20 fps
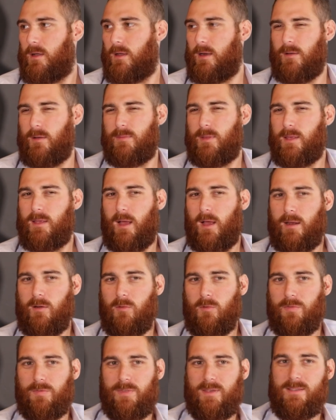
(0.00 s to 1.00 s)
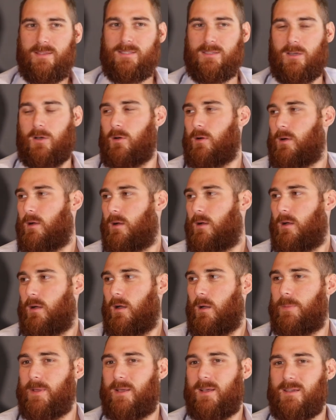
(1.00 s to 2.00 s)
And I don't think so,
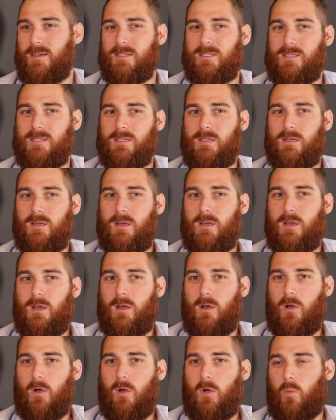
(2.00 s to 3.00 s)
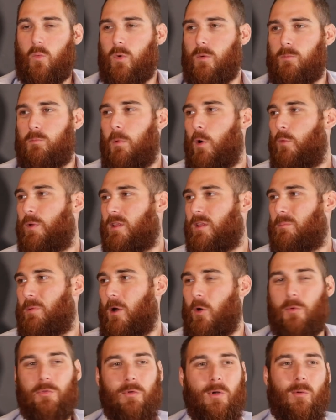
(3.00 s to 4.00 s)
because we're moving the
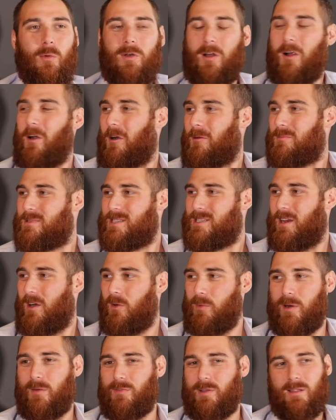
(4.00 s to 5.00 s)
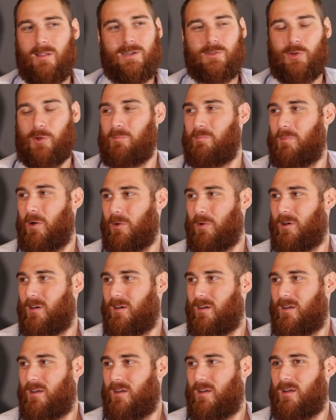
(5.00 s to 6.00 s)
boat with our own arms. We don't have an electric
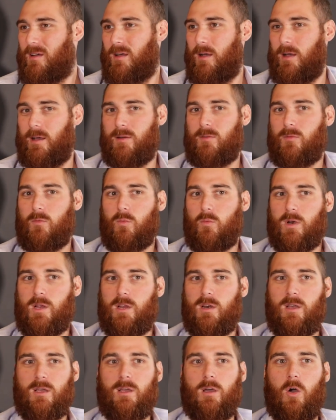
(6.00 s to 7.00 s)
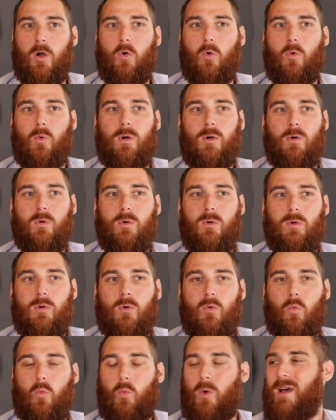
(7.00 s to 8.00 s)
motor, and we're going to go
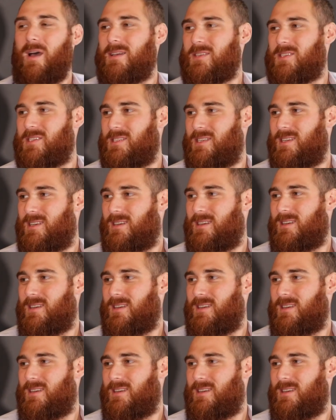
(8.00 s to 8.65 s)
west.